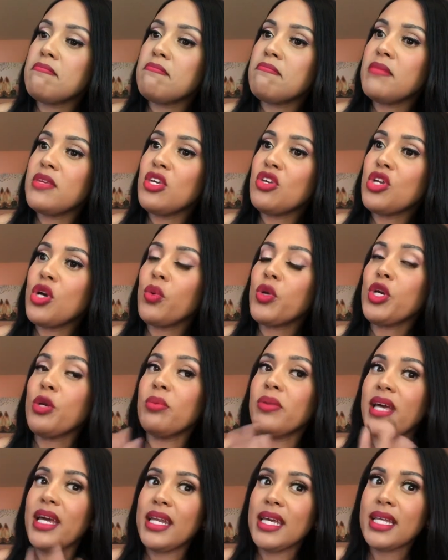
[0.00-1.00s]
You know, when you're
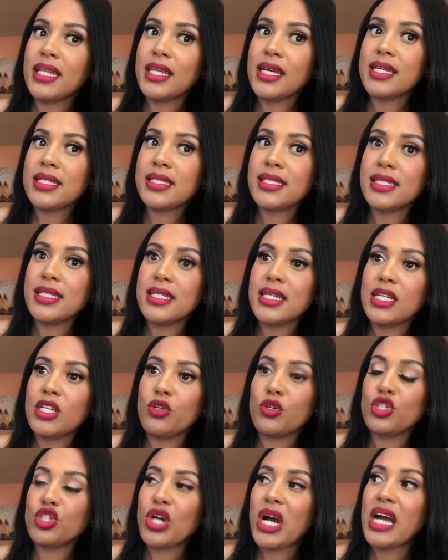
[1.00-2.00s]
planning a lesson and
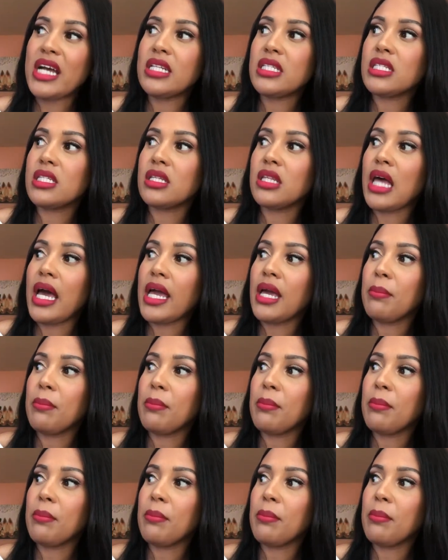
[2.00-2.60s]
you're trying to like